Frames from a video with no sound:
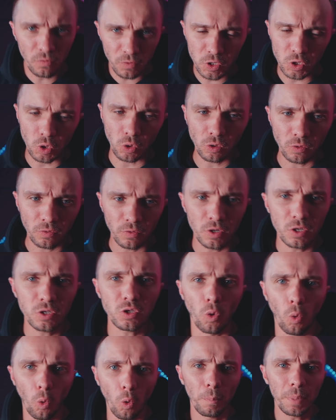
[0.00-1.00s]
photographers
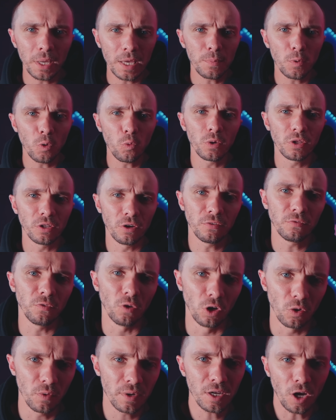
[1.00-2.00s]
or people with a
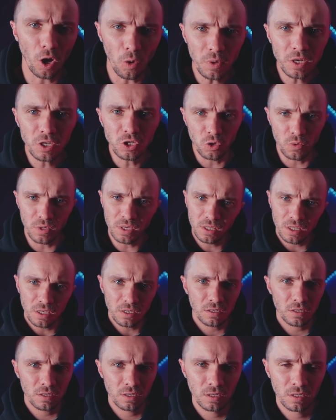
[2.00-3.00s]
following? Are we doing
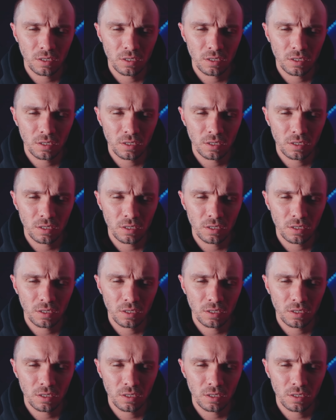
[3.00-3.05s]
this?